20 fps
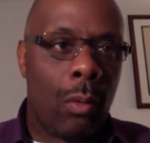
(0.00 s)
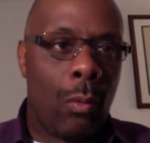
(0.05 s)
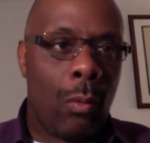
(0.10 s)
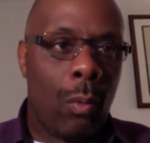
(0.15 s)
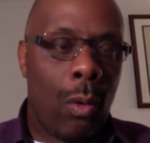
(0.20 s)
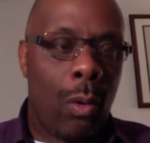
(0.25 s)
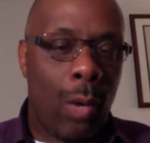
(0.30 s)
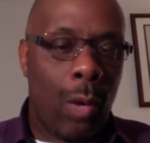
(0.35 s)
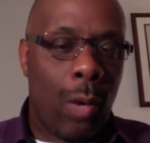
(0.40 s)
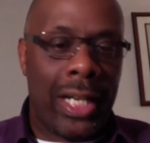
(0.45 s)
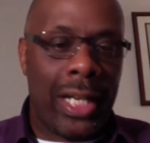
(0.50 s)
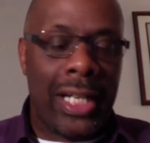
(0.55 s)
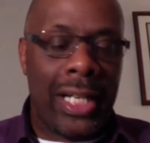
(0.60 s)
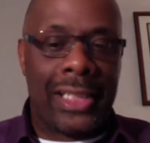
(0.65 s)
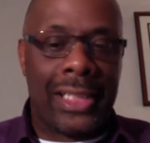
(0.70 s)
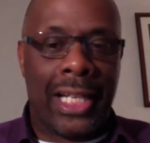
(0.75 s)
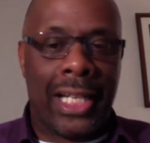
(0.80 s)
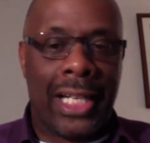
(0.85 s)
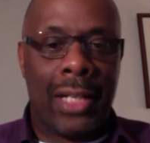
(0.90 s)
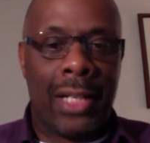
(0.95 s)
what it
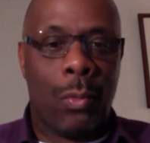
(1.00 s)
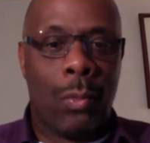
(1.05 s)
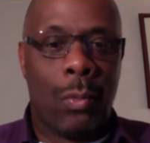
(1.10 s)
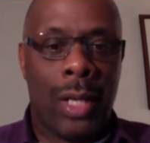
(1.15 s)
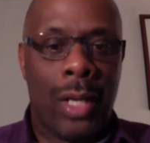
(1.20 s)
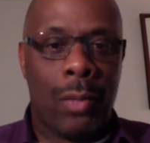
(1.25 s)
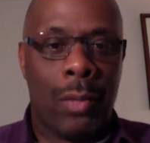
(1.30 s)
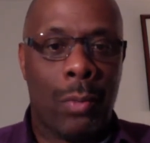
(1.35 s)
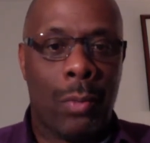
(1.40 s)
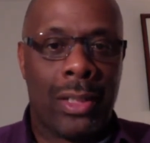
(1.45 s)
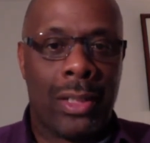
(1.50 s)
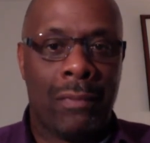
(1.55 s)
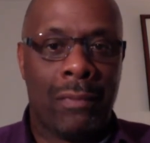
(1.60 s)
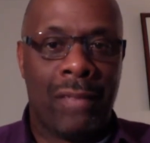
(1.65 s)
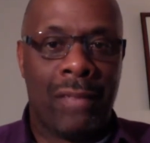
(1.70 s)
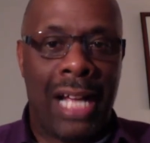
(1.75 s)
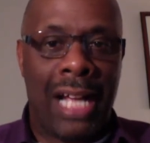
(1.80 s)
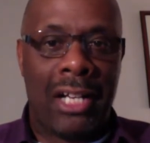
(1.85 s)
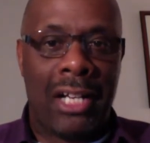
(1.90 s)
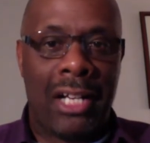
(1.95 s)
is they're getting and what the
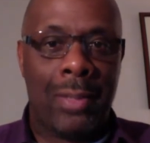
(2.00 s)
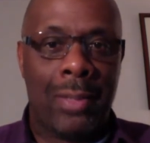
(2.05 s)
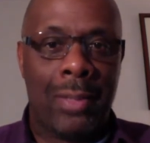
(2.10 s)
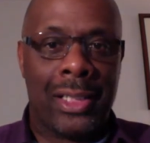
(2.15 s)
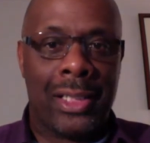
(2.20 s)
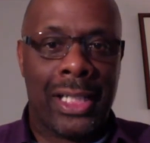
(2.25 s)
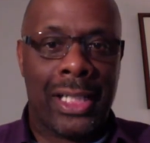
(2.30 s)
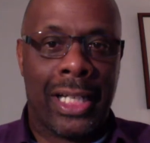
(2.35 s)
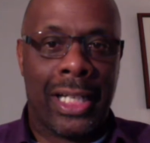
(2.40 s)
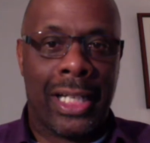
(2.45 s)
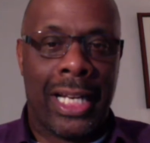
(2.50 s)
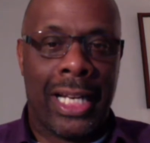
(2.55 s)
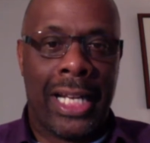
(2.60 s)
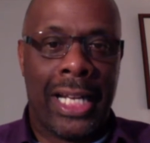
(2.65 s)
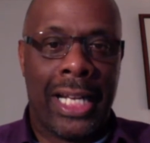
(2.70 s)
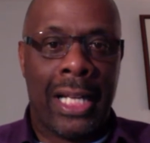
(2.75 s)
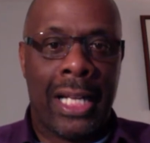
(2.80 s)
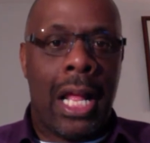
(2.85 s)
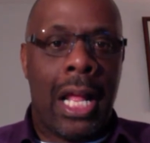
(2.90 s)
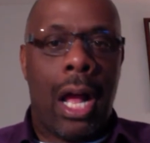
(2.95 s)
value is in it.
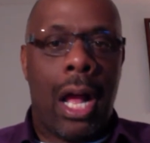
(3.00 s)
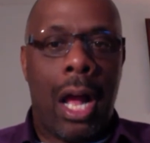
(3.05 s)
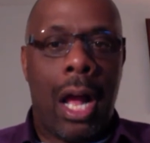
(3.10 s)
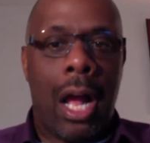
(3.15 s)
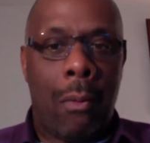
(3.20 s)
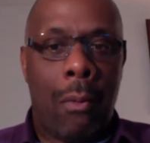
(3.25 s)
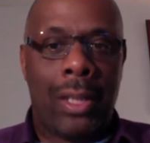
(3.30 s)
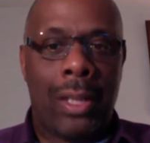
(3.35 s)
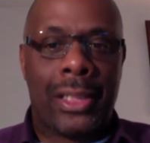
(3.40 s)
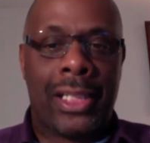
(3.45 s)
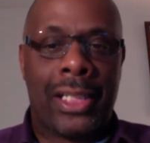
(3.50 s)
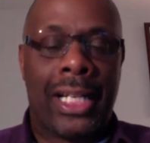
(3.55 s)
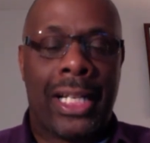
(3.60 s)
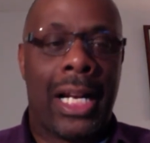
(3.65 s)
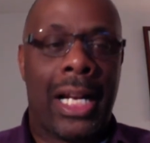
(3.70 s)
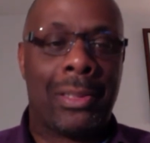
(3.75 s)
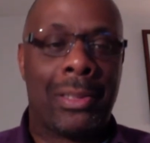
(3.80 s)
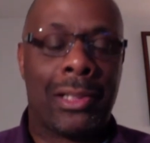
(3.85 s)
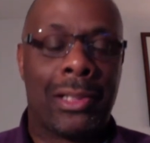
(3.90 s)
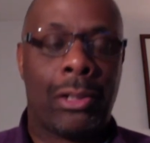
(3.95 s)
Again, once
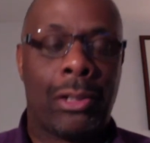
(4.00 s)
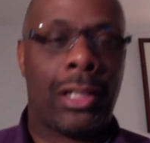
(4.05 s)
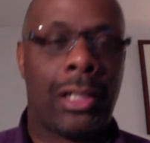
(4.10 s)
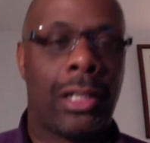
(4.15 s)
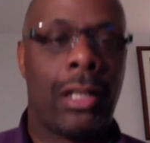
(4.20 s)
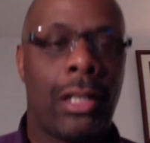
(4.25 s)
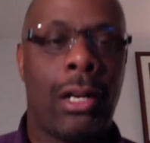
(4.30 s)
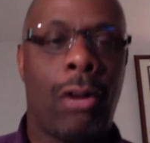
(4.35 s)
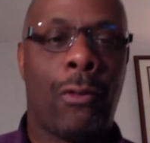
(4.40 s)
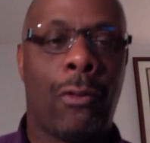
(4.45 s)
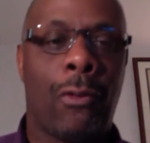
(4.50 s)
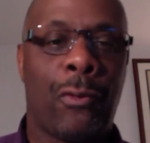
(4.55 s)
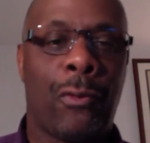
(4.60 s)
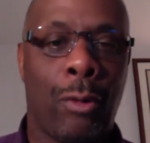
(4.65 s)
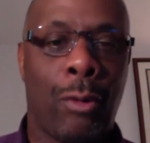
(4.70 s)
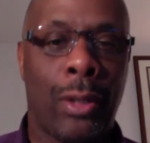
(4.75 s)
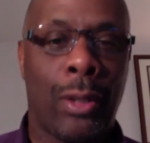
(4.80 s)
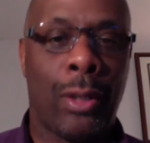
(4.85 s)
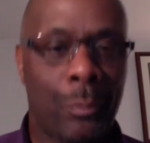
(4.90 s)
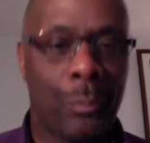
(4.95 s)
again, I'm just going to go
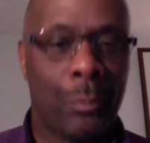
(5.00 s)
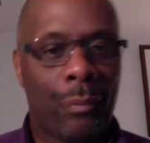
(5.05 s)
through it.